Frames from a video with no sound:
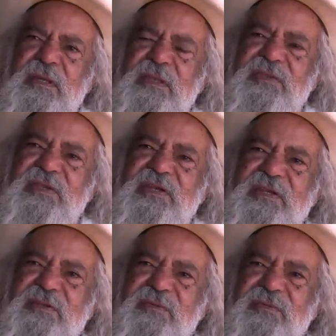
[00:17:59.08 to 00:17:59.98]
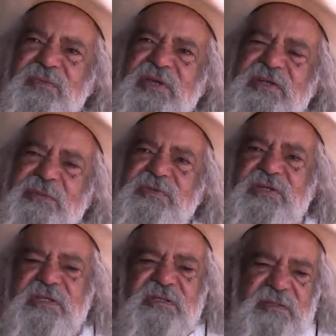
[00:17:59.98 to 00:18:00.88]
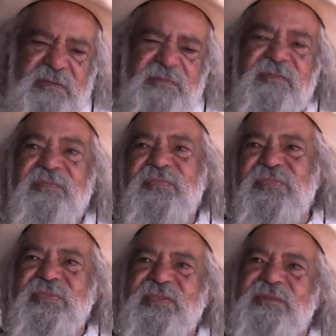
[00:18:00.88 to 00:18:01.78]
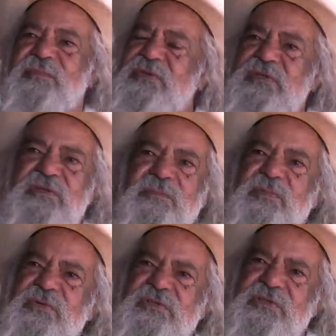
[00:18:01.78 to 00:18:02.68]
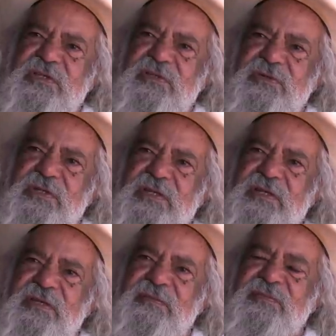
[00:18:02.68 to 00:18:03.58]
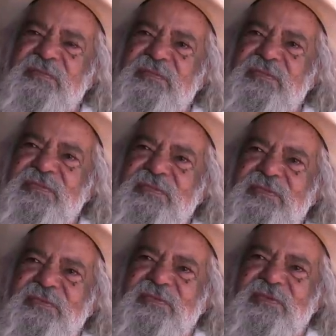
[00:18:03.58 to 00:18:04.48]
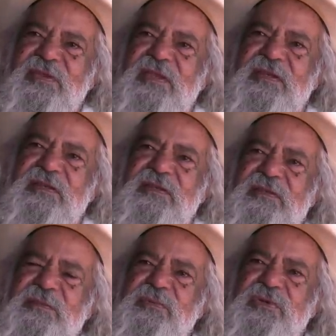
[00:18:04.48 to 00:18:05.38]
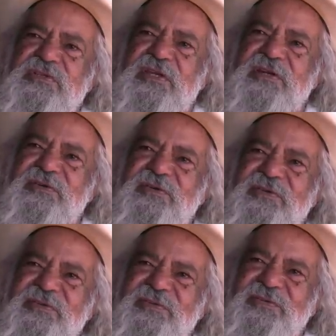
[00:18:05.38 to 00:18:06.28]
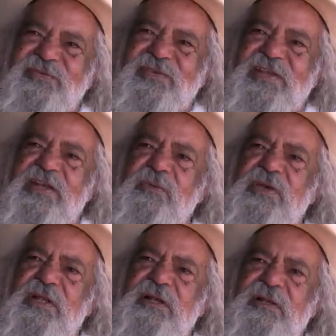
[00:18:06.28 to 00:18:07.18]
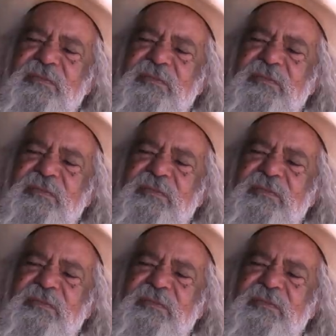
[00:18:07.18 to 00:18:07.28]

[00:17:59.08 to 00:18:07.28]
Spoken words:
And then he went upstairs, put the boys together again. And the boy started getting well.